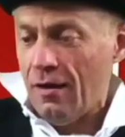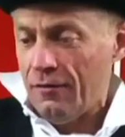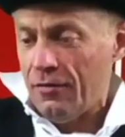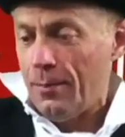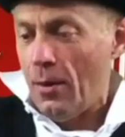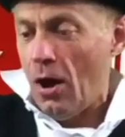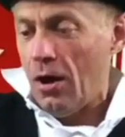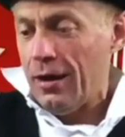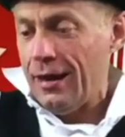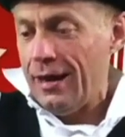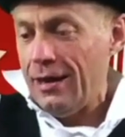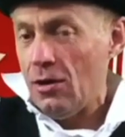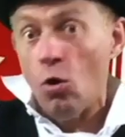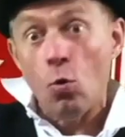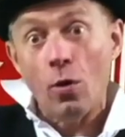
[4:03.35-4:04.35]
of the barley
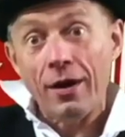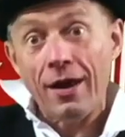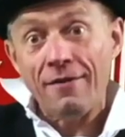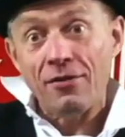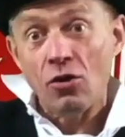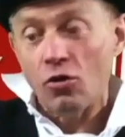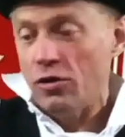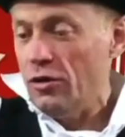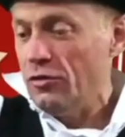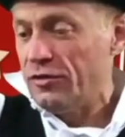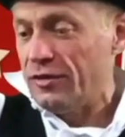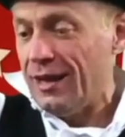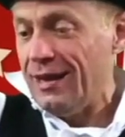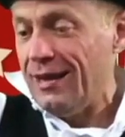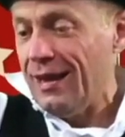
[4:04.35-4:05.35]
or whatever you're
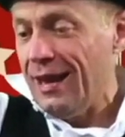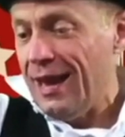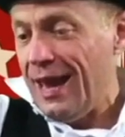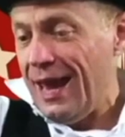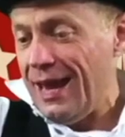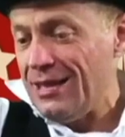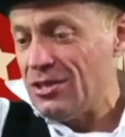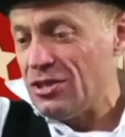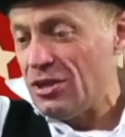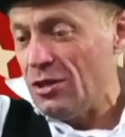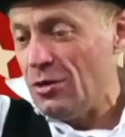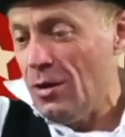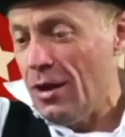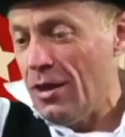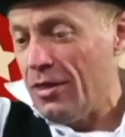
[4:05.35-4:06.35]
using
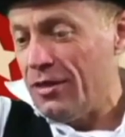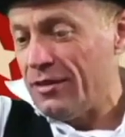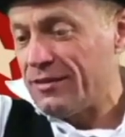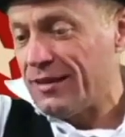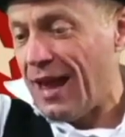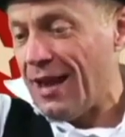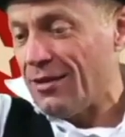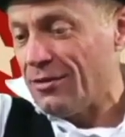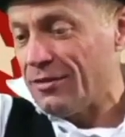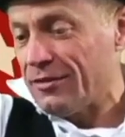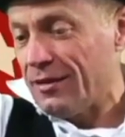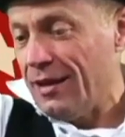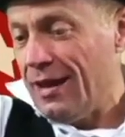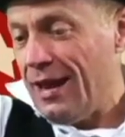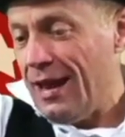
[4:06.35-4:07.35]
into the scales.